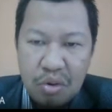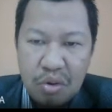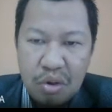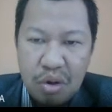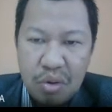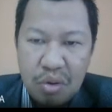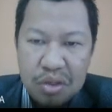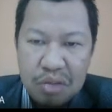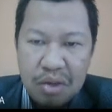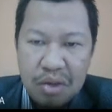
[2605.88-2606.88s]
lower
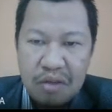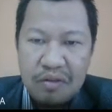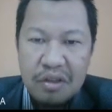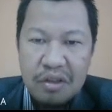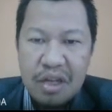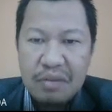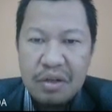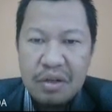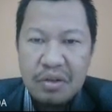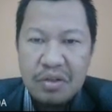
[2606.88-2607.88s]
sideband. Of course lah,
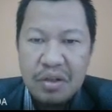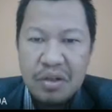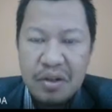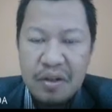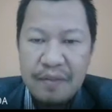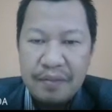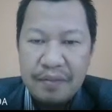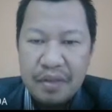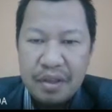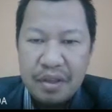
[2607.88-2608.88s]
because
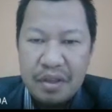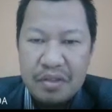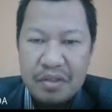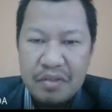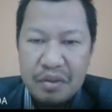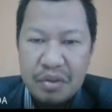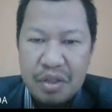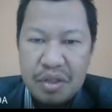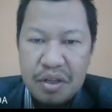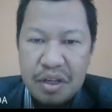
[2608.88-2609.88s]
this
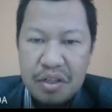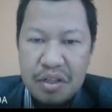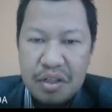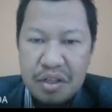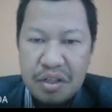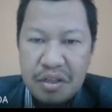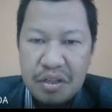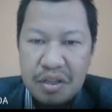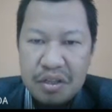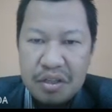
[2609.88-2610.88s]
frequency range,
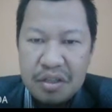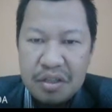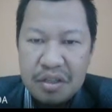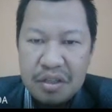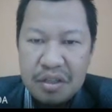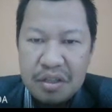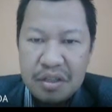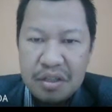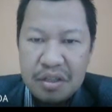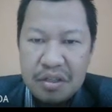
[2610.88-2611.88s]
this
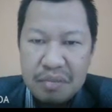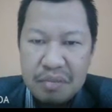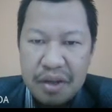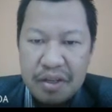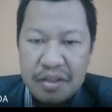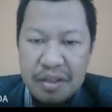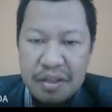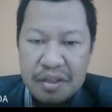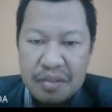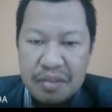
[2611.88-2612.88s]
is minus,
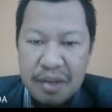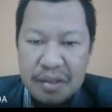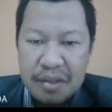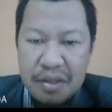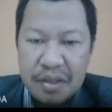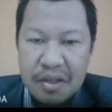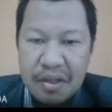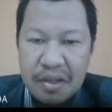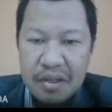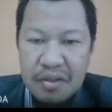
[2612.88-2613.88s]
this is plus.
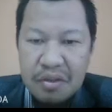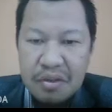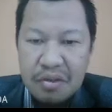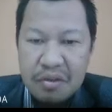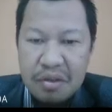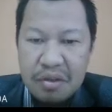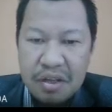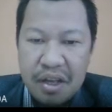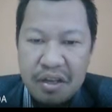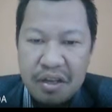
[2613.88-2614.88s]
So the
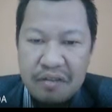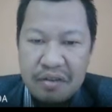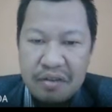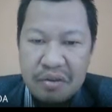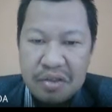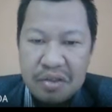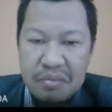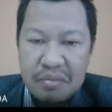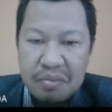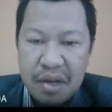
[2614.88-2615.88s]
carrier frequency
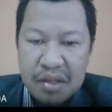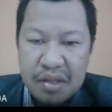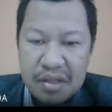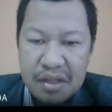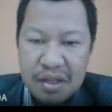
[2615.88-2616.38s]
plus